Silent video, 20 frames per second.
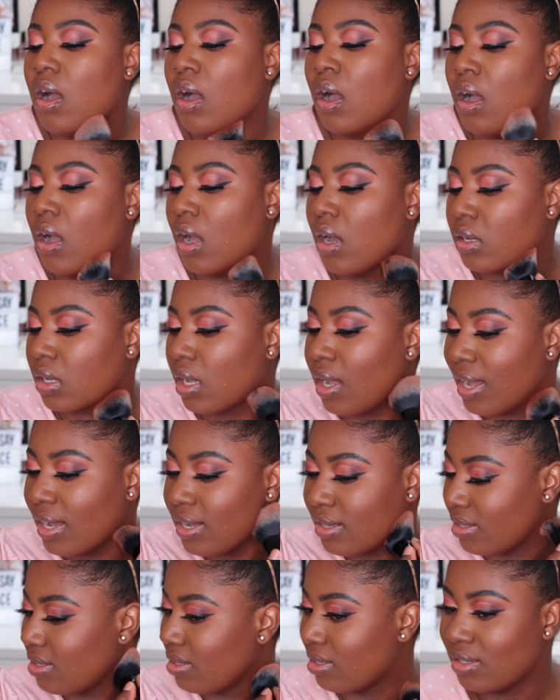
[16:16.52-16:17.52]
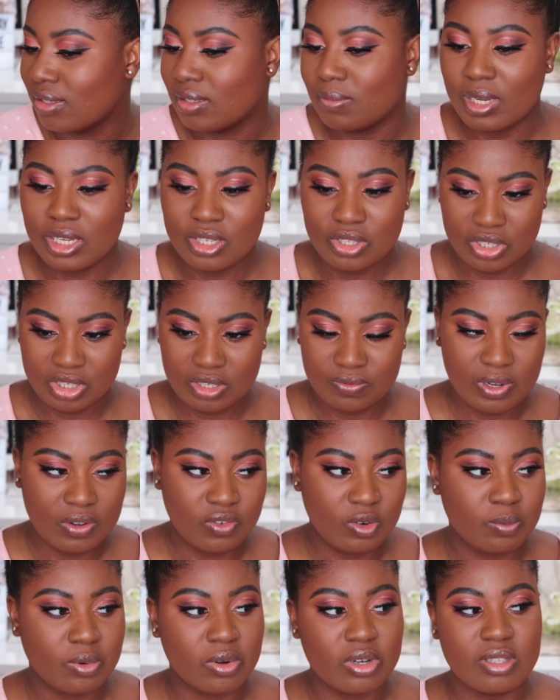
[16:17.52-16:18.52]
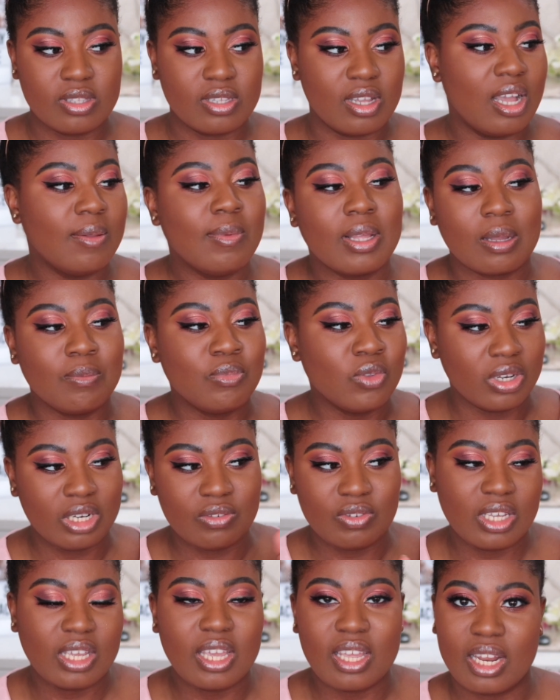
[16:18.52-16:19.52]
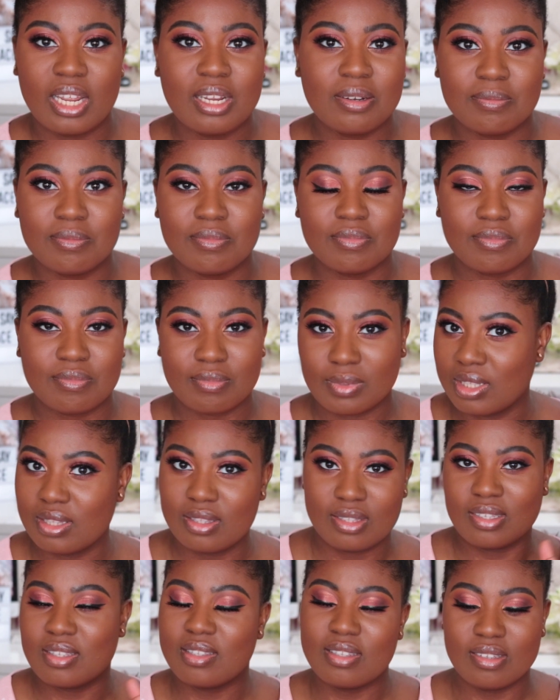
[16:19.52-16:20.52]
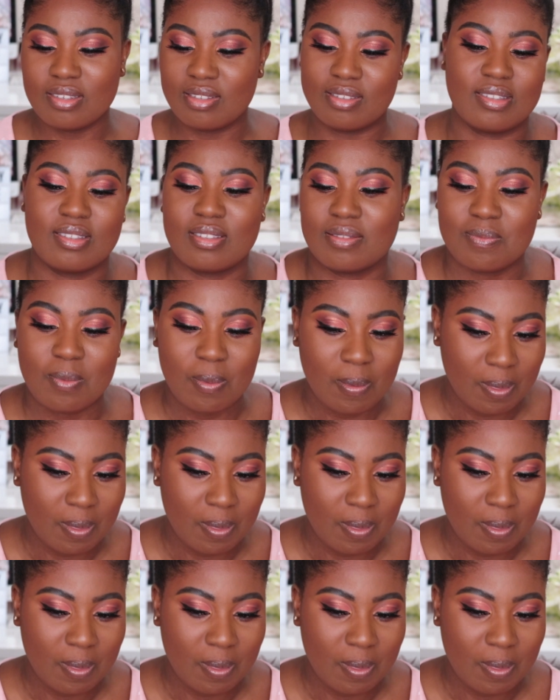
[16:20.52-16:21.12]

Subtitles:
Oh guys, this is my new favorite bronzer. Like, I'm not even kidding. This is...